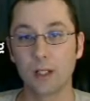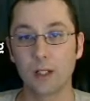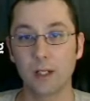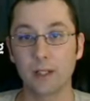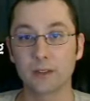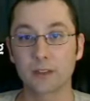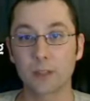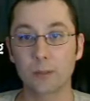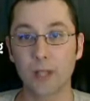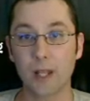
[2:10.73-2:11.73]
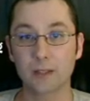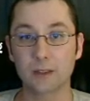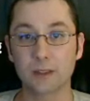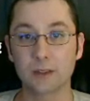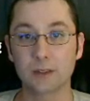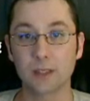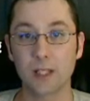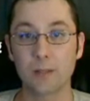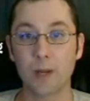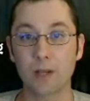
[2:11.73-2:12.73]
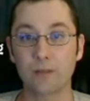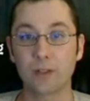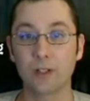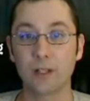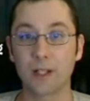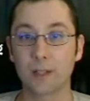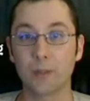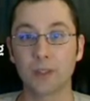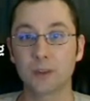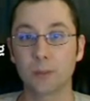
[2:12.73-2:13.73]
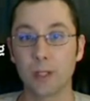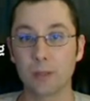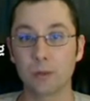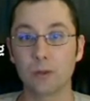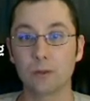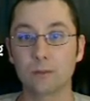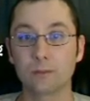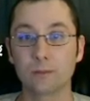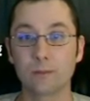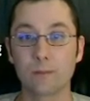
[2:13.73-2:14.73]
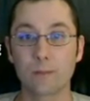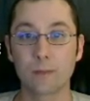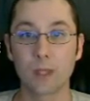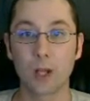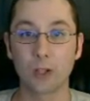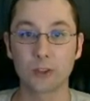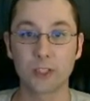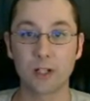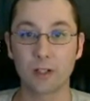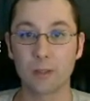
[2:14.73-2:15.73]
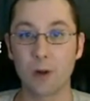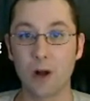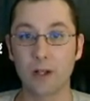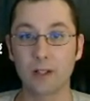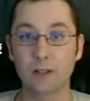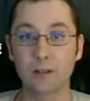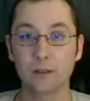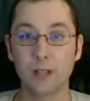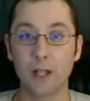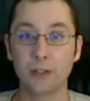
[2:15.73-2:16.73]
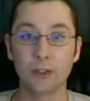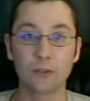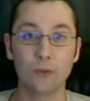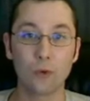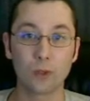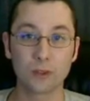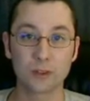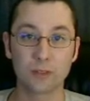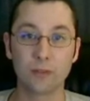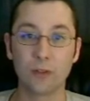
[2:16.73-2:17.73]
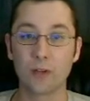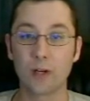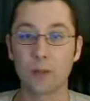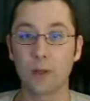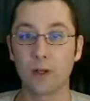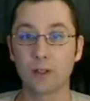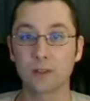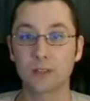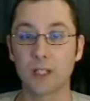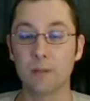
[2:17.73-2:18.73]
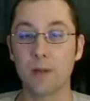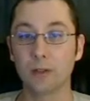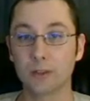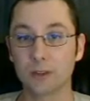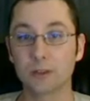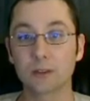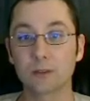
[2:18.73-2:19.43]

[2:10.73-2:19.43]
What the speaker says: In some cases, it might feel like a bunch of people are sharing a body, and you're forced to feel their burdens and emotions.